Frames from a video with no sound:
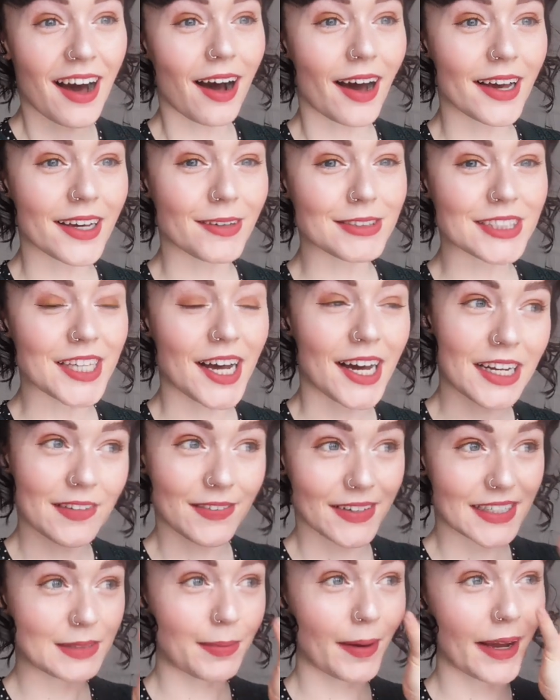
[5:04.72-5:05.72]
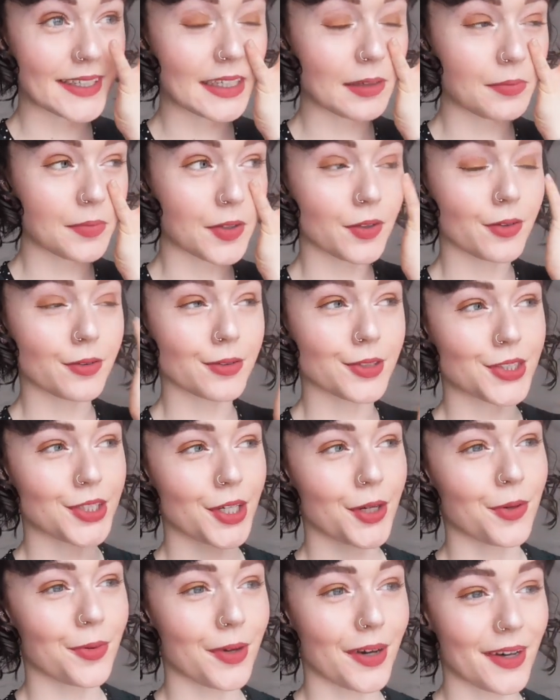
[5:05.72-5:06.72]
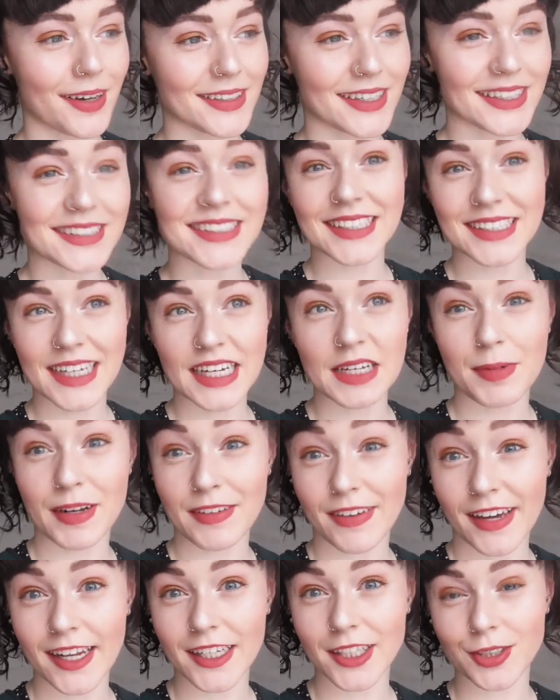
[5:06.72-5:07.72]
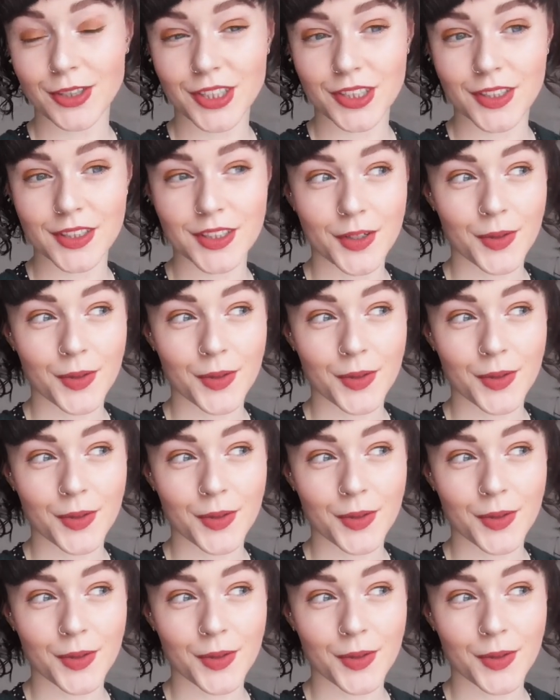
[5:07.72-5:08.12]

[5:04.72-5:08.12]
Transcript: I was kind of expecting, but also it's going to take a bit of getting used to.